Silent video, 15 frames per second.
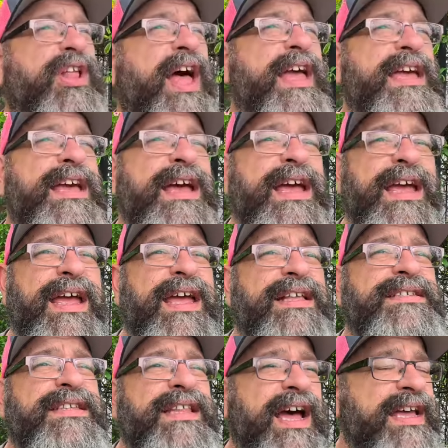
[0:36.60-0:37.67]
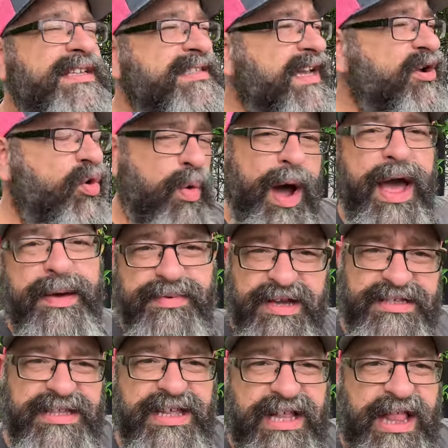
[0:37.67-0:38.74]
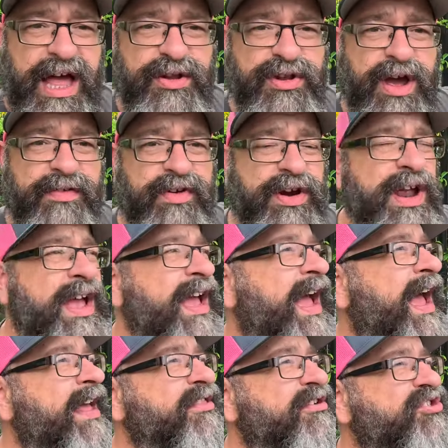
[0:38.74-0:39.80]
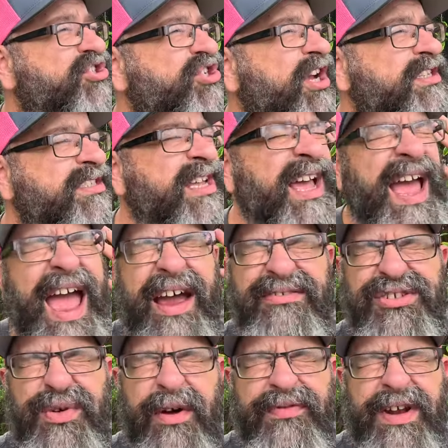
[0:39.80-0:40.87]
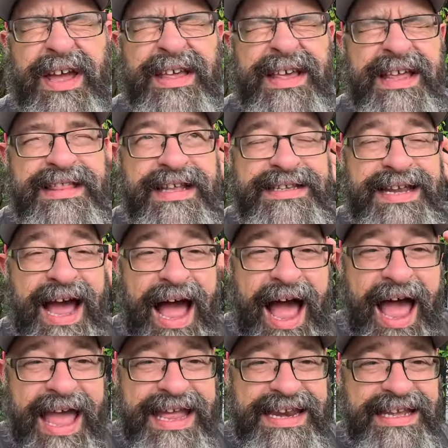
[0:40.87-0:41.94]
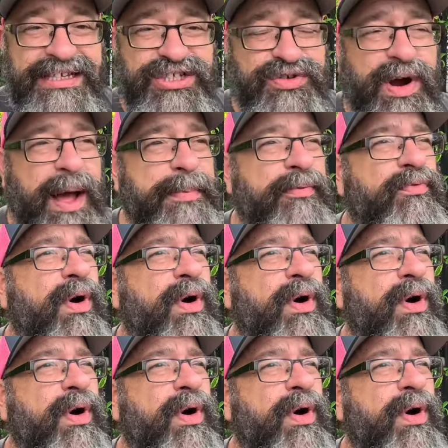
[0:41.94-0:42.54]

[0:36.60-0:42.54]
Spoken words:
light. It's nice and quiet because of the cloud cover. And there's just, every so often I get the tiniest drop of